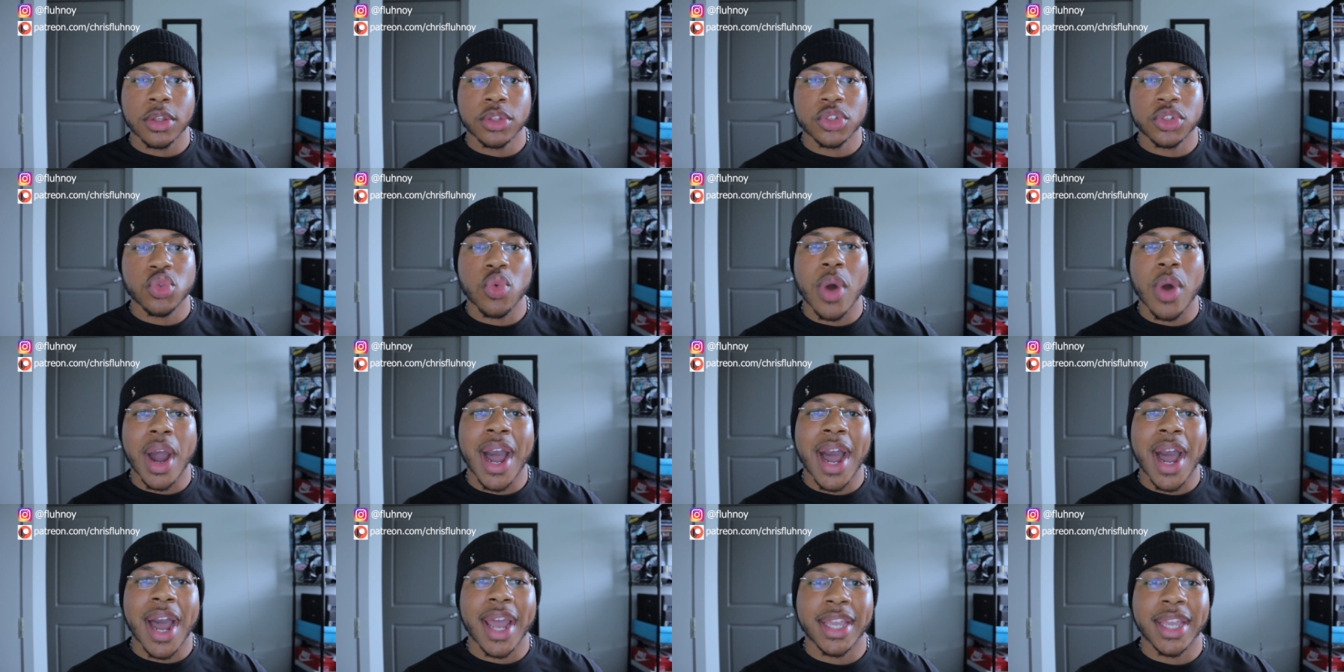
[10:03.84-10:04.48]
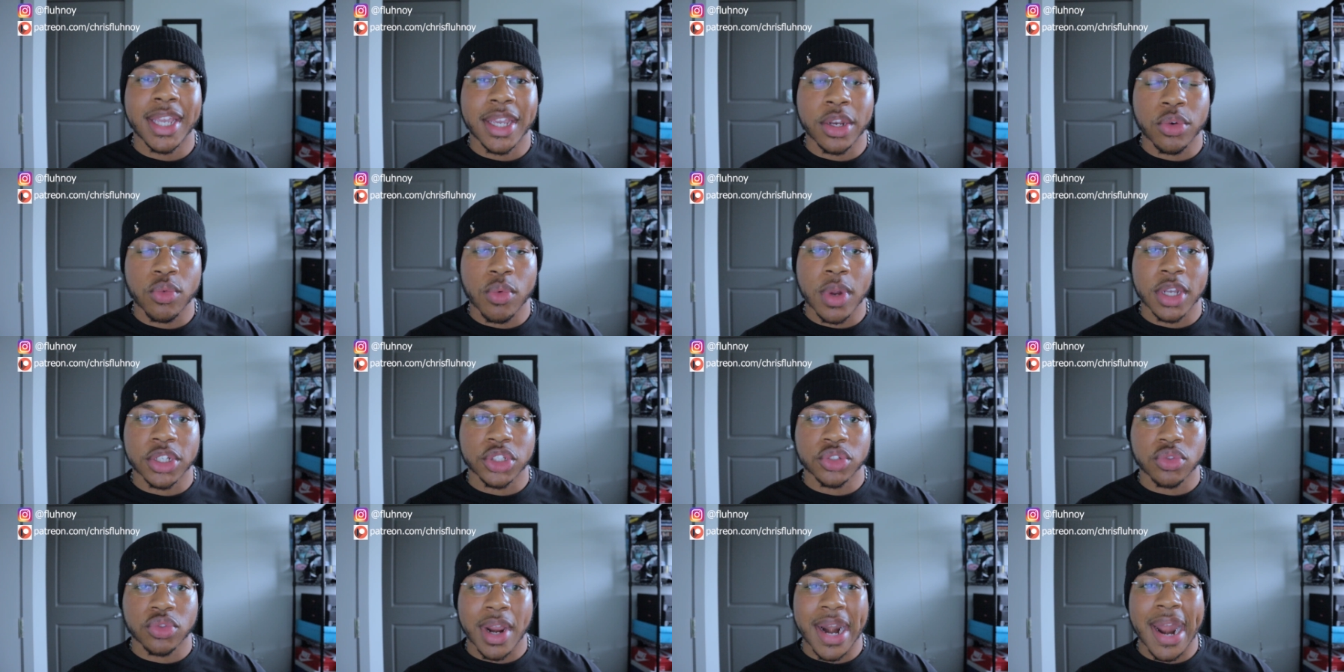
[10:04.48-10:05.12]
to a high-end
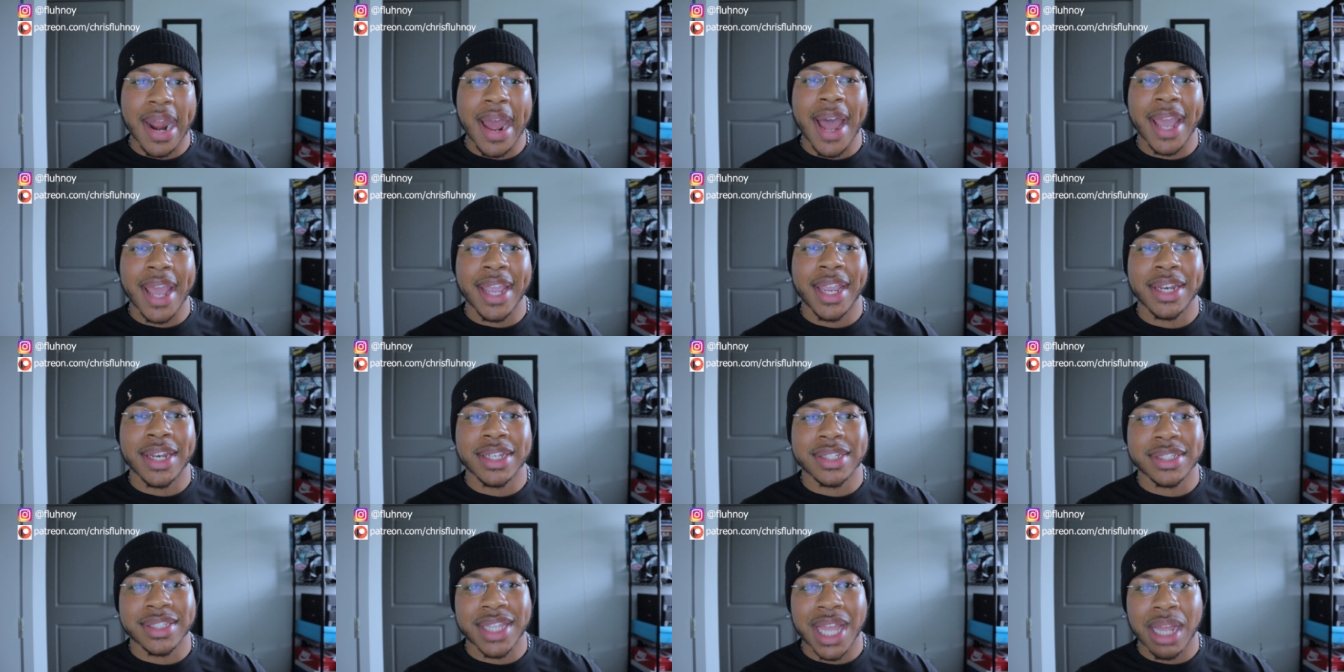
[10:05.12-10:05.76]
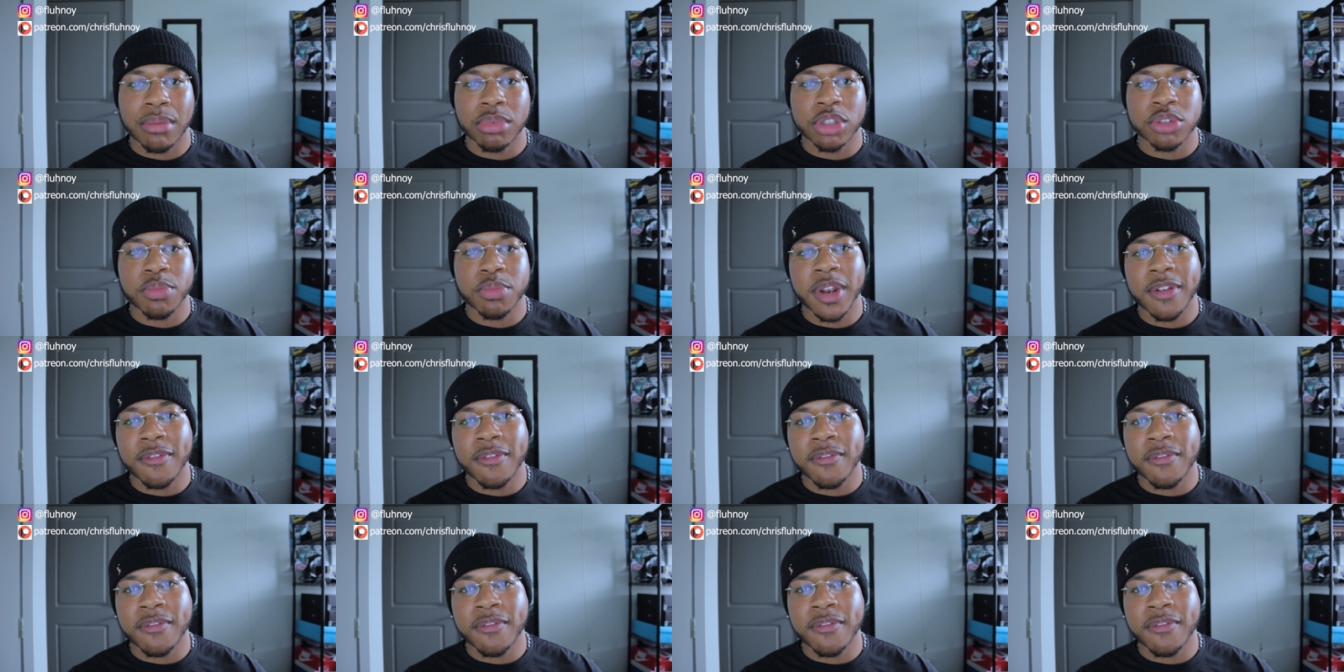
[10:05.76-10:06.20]
restaurant, a high-end establishment,